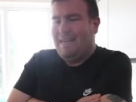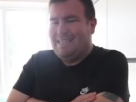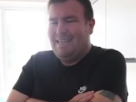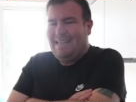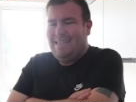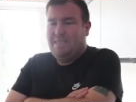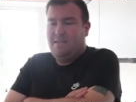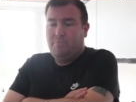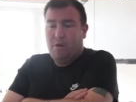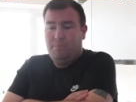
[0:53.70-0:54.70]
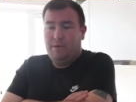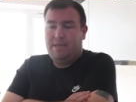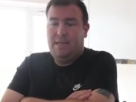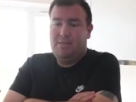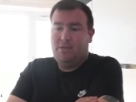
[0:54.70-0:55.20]
as it is in the
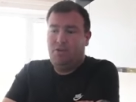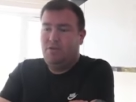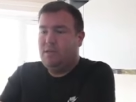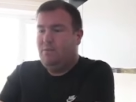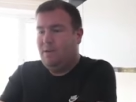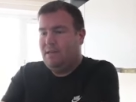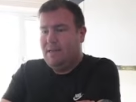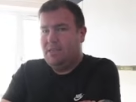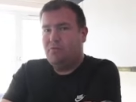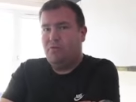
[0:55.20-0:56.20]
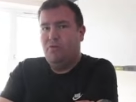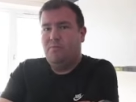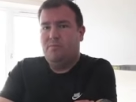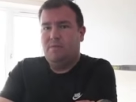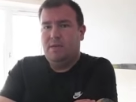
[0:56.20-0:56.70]
property, so using one less room